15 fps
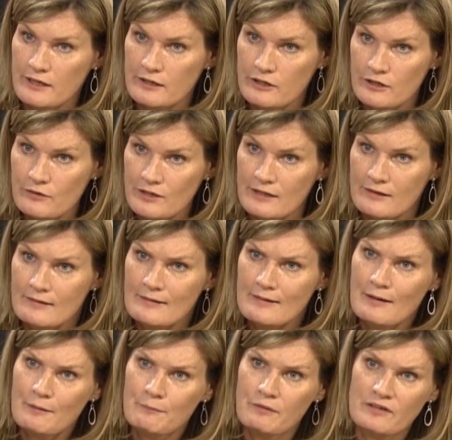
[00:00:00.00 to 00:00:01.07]
Union,
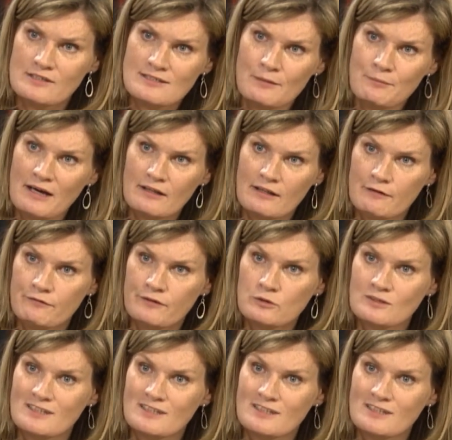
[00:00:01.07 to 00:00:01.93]
but somehow they feel